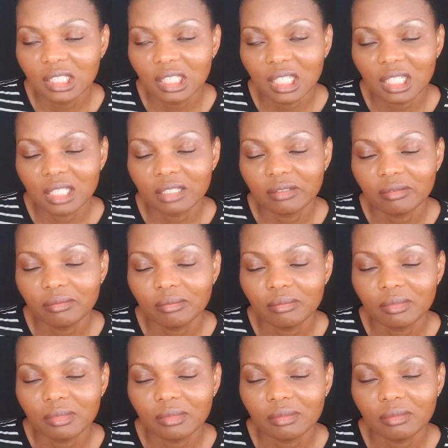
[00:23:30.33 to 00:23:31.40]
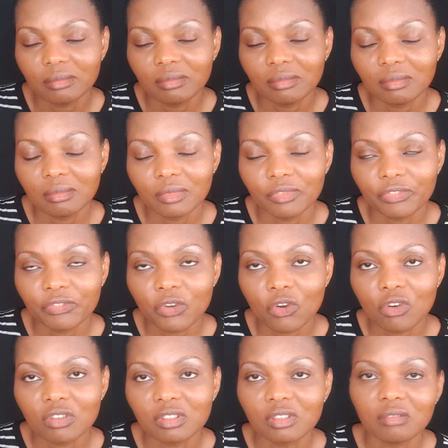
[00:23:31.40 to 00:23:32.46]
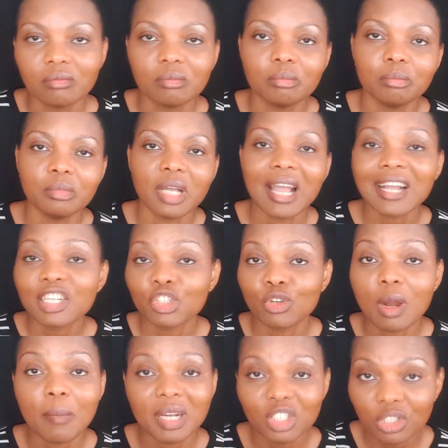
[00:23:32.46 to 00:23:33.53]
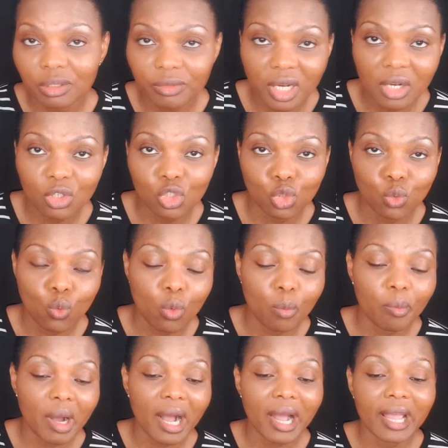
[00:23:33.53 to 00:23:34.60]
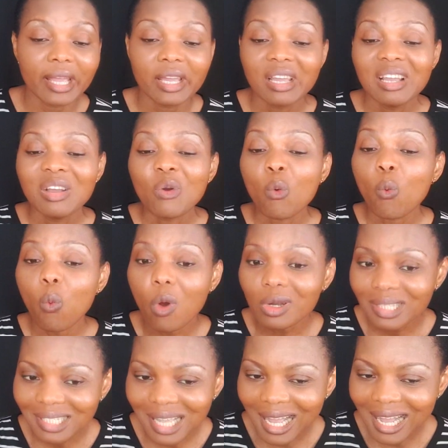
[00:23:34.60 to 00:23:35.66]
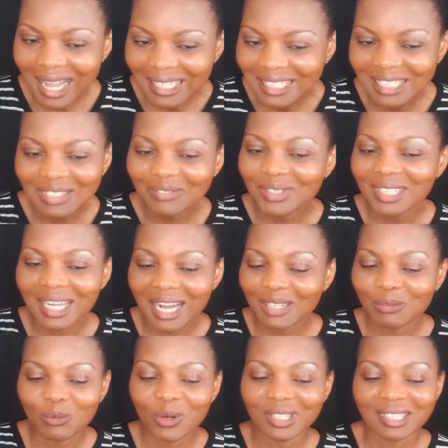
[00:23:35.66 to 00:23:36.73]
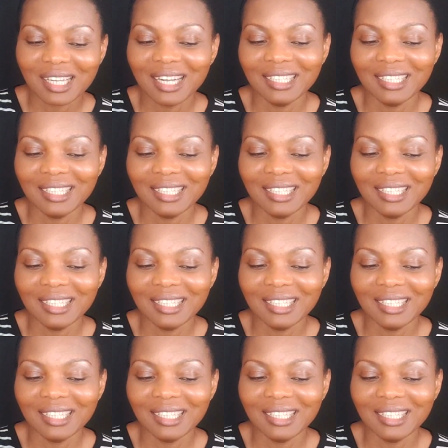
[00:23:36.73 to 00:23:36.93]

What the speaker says: Yeah, for extra materials you will buy. Water, I didn't even add water.